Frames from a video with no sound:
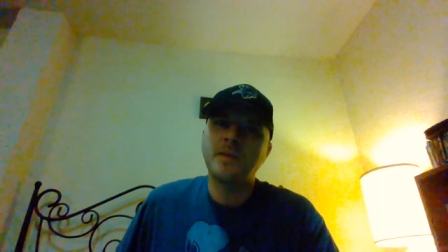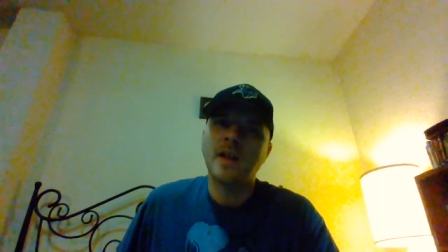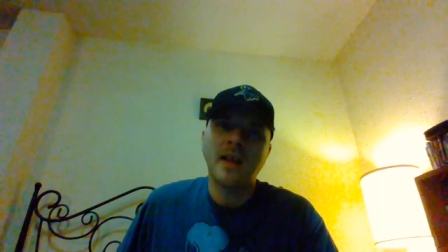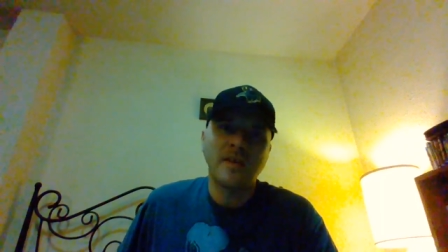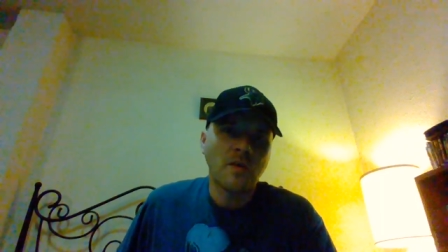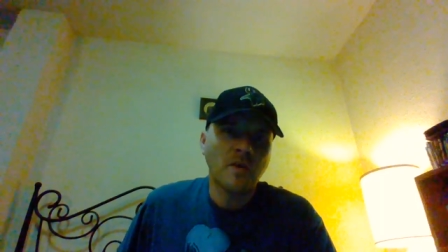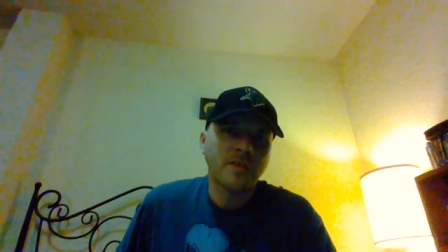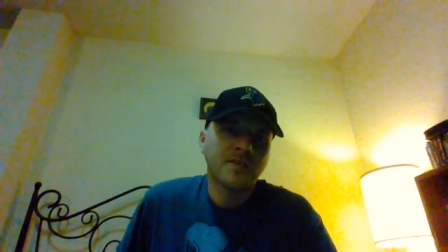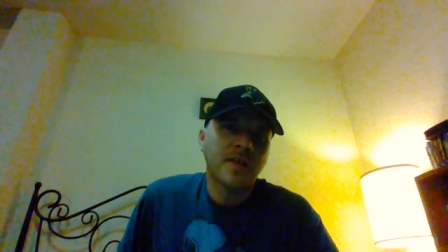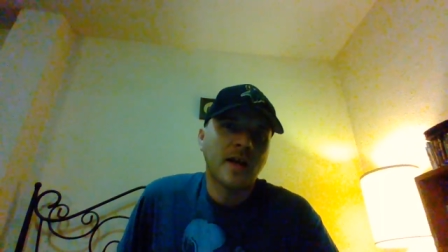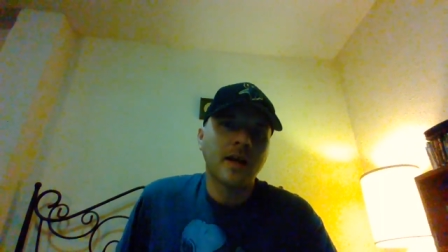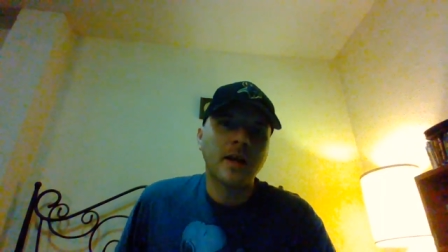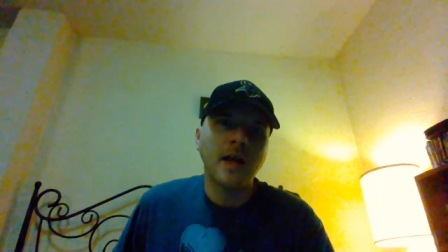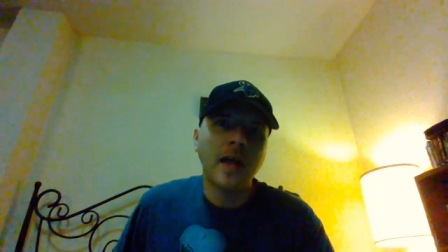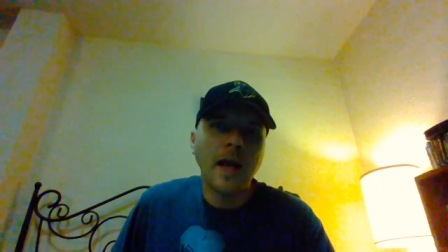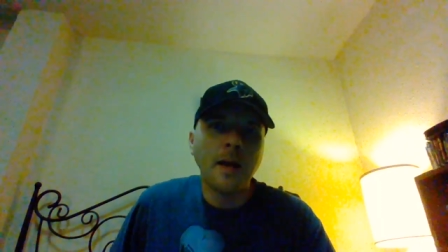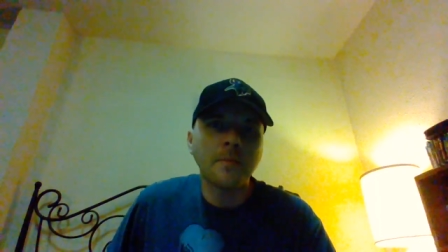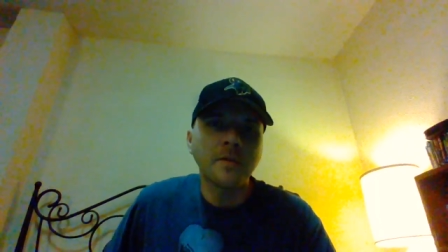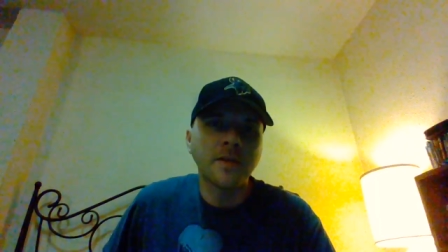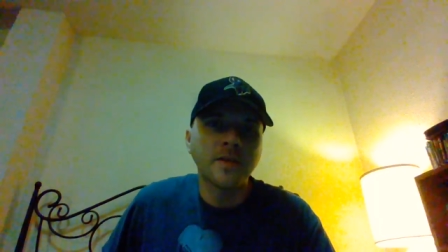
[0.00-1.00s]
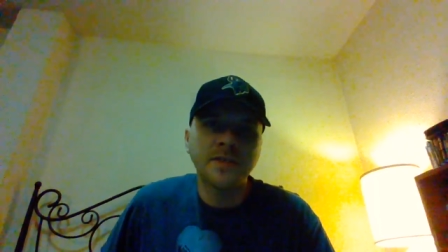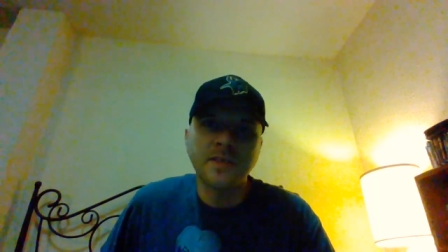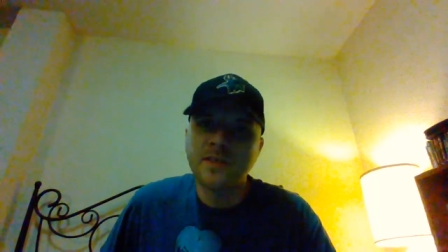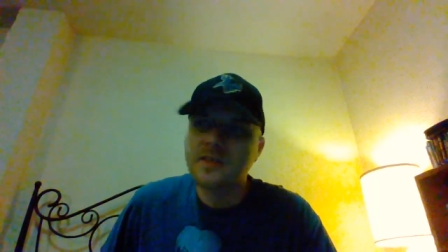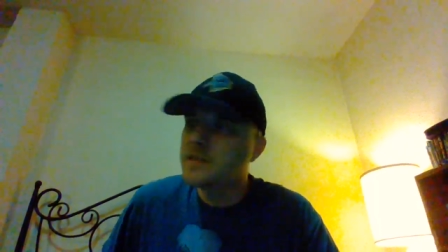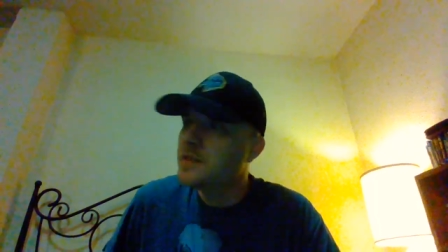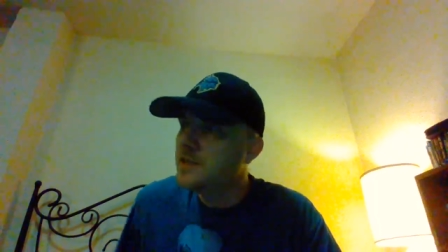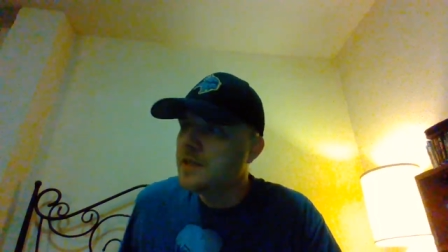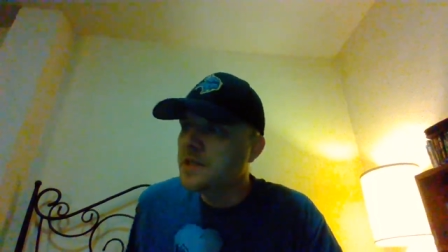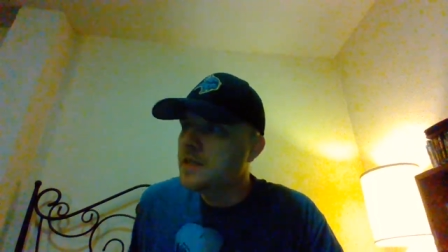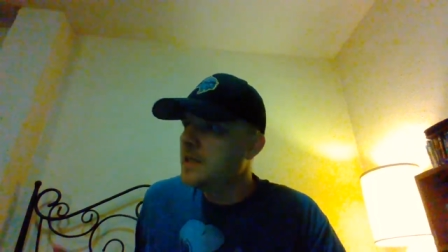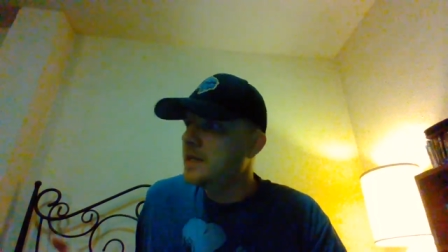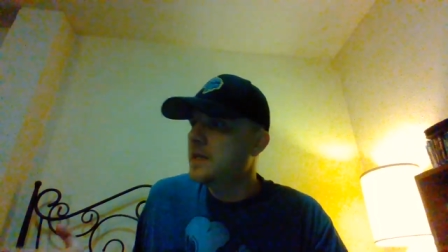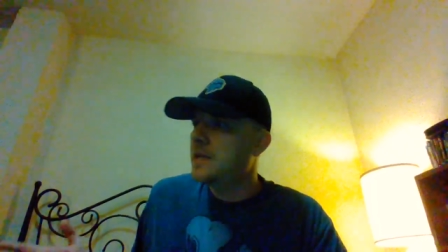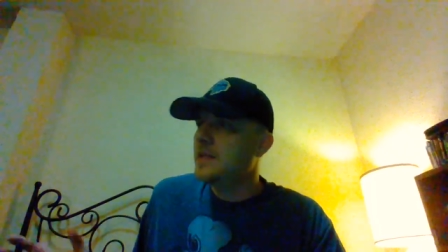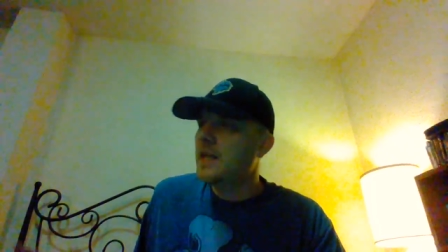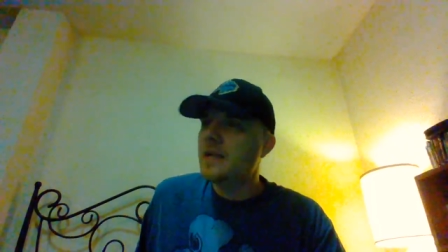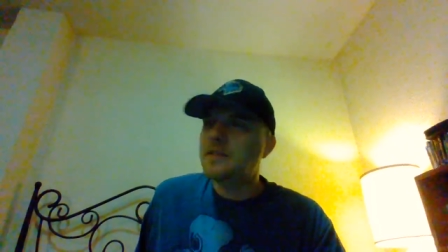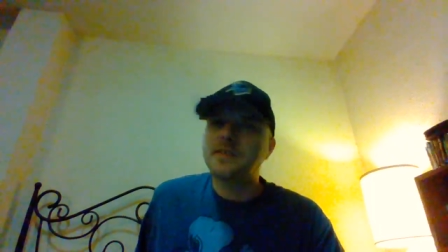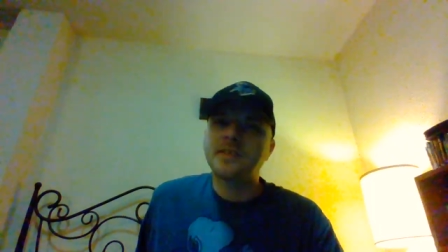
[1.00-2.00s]
but I know it's not going to happen because
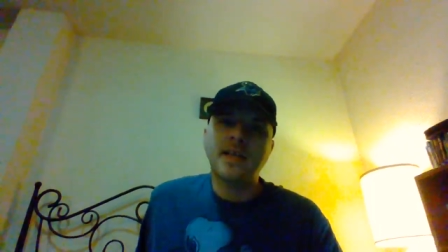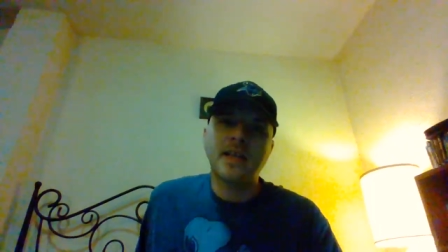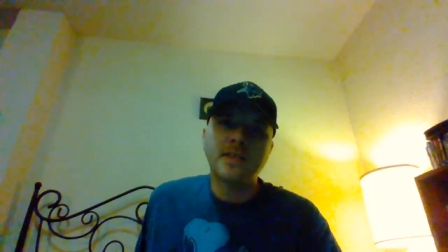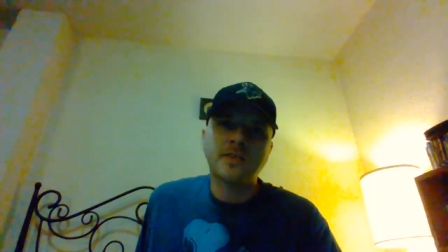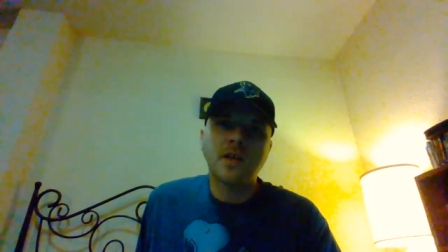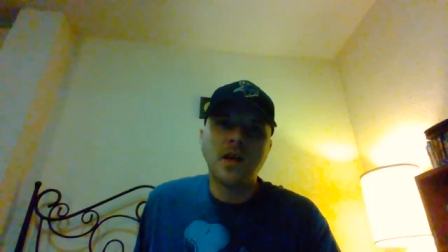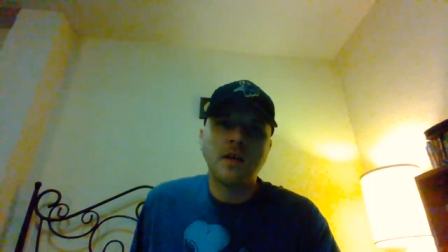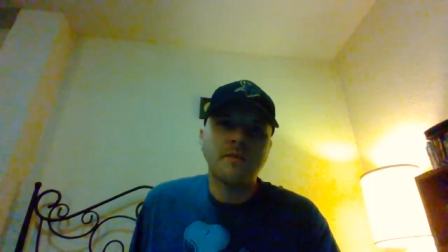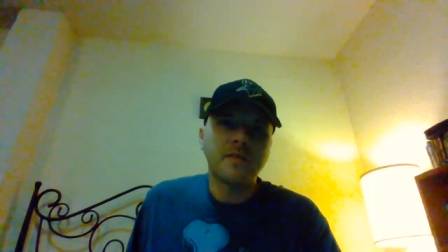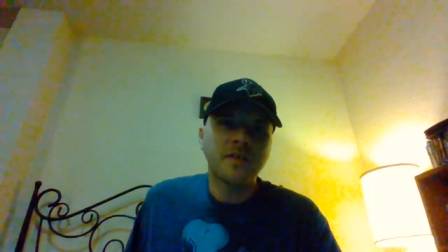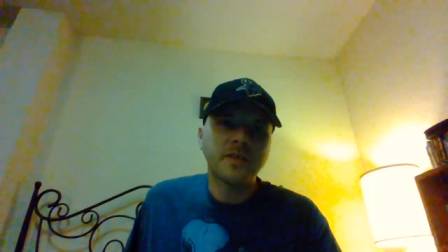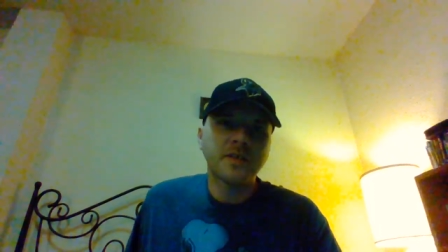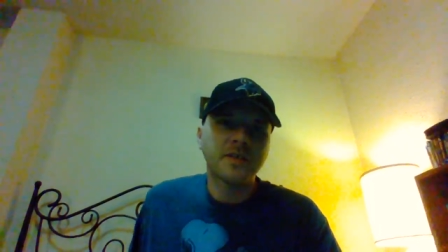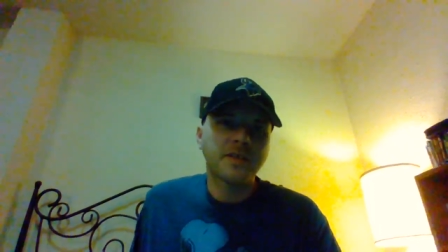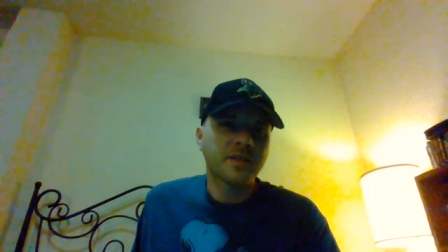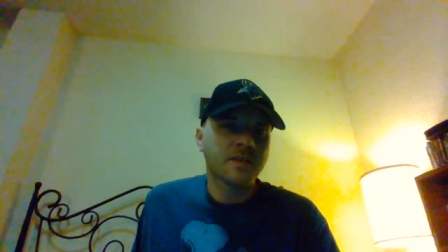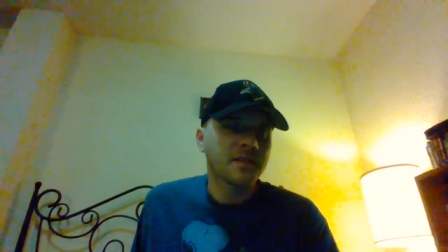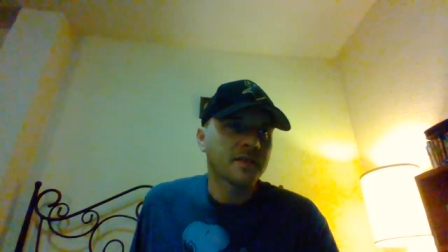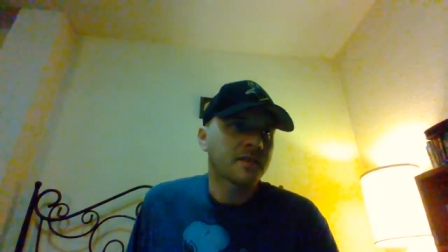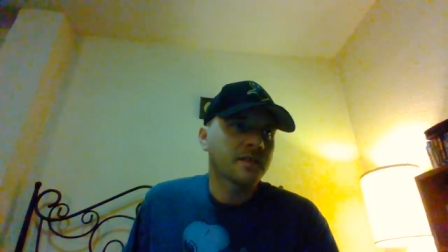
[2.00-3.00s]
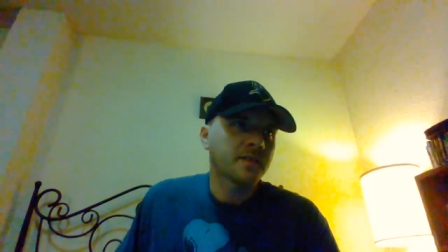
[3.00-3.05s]
that Saints offense,